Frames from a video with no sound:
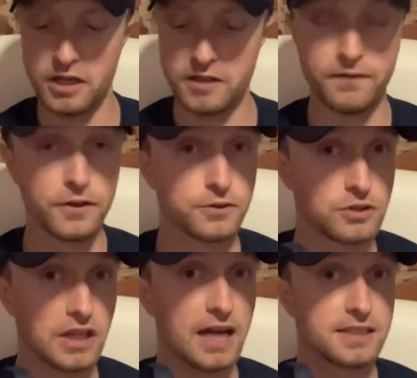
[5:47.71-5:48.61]
The filters
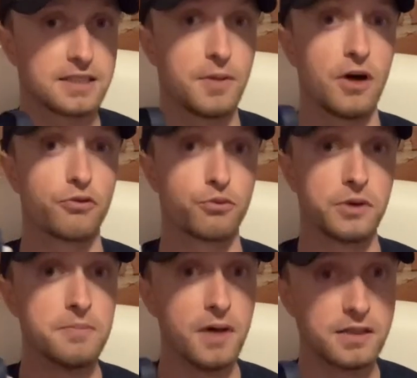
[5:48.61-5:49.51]
last about 3
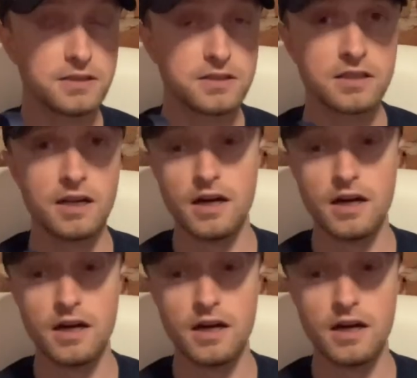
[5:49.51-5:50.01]
months.